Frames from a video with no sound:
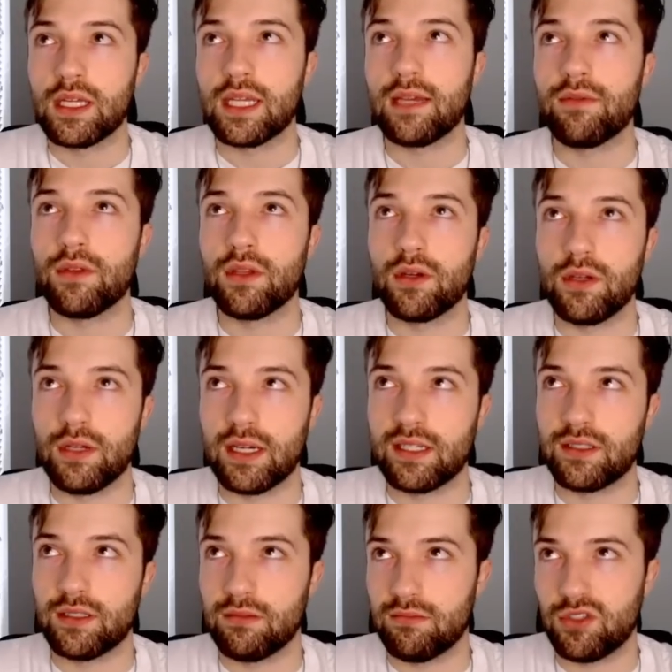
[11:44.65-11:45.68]
even though you
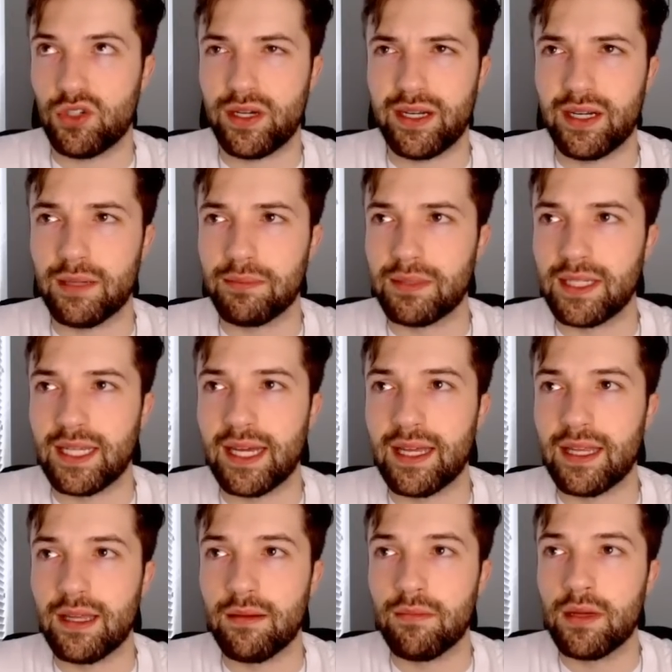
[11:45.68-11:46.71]
guys traded up to
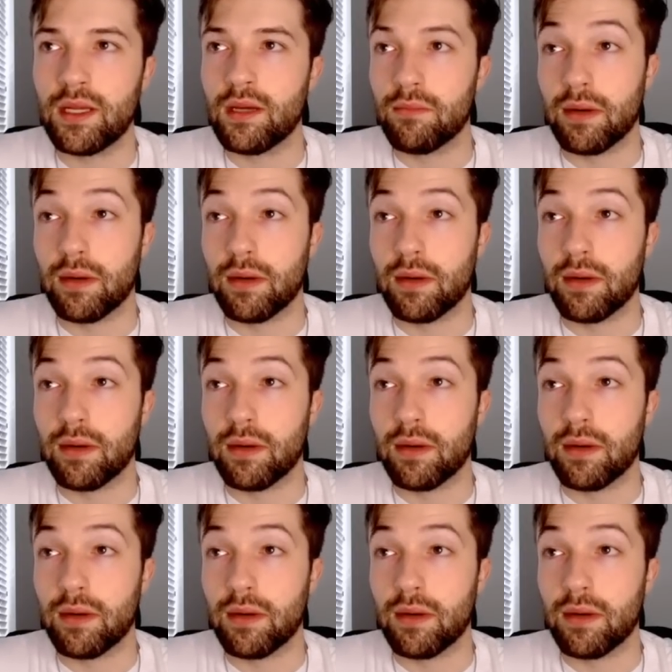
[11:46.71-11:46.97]
get him.